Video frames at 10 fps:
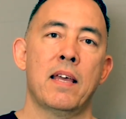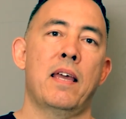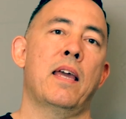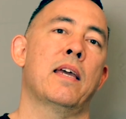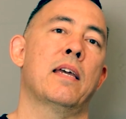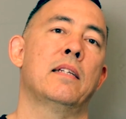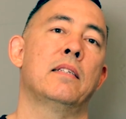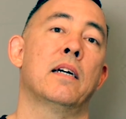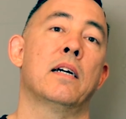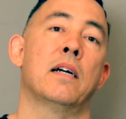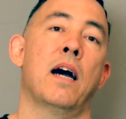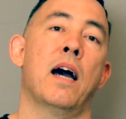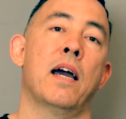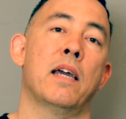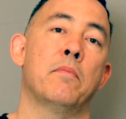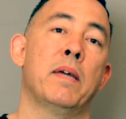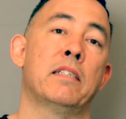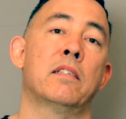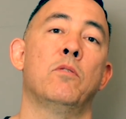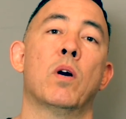and uh, I
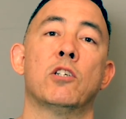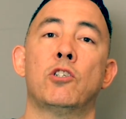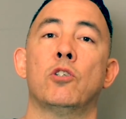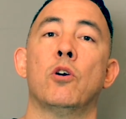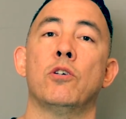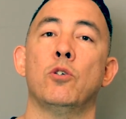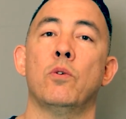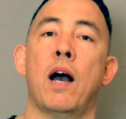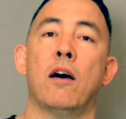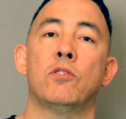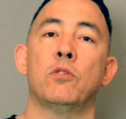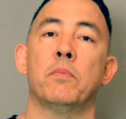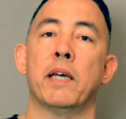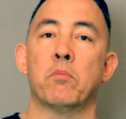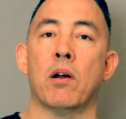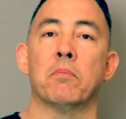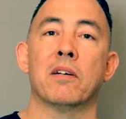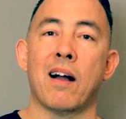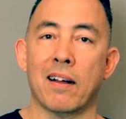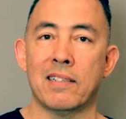basically want to show you how to make proper
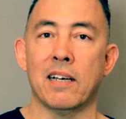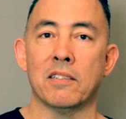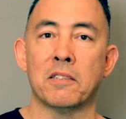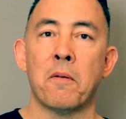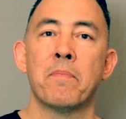cocktails.